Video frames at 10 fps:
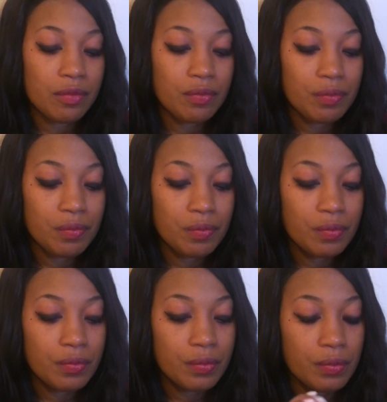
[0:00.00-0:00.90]

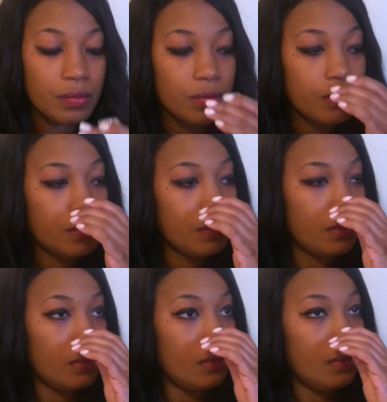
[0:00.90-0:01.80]

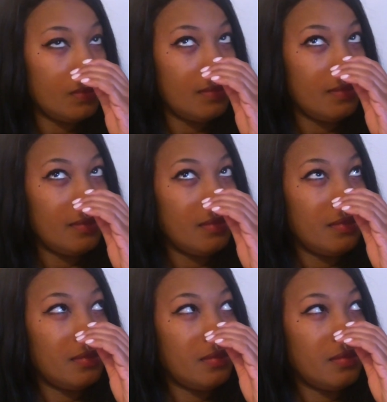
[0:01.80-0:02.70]
Nothing is said.